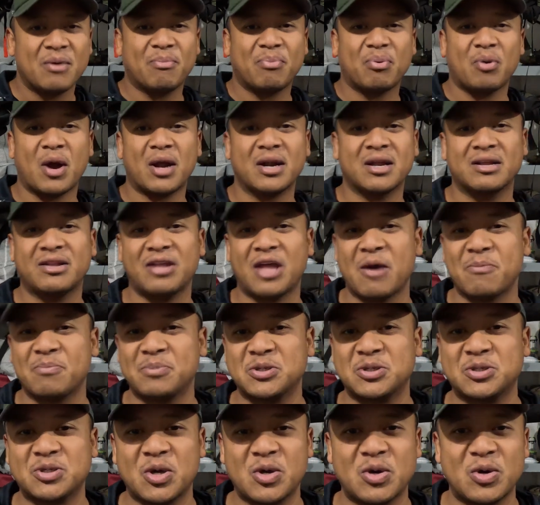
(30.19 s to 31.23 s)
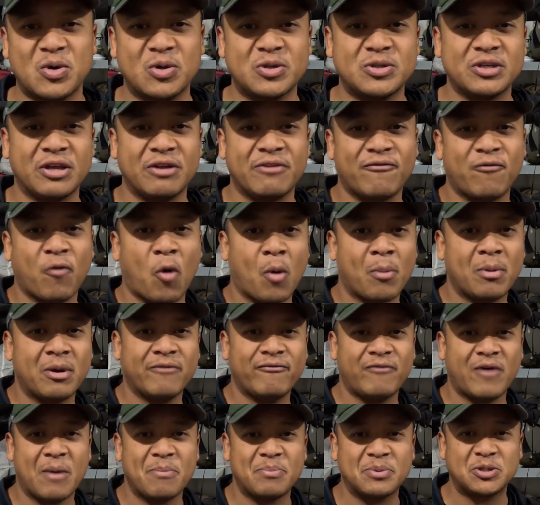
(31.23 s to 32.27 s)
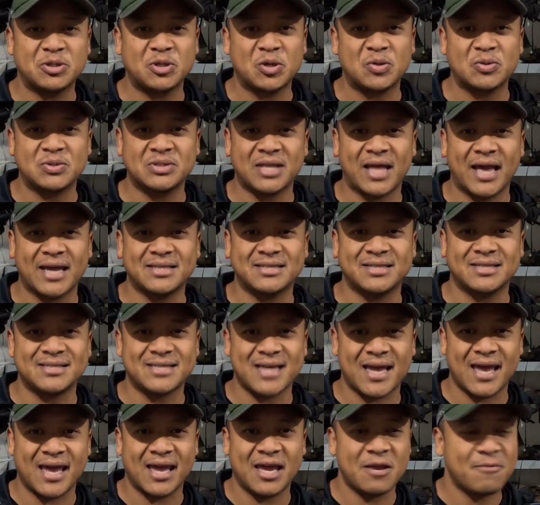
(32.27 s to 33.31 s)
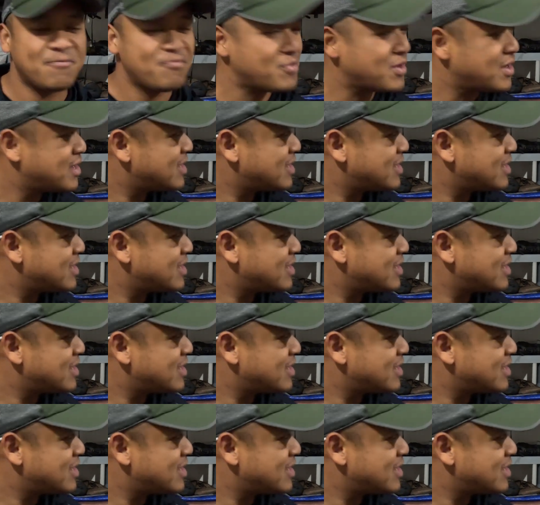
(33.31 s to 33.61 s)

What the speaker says: product episodes, informative episodes like today.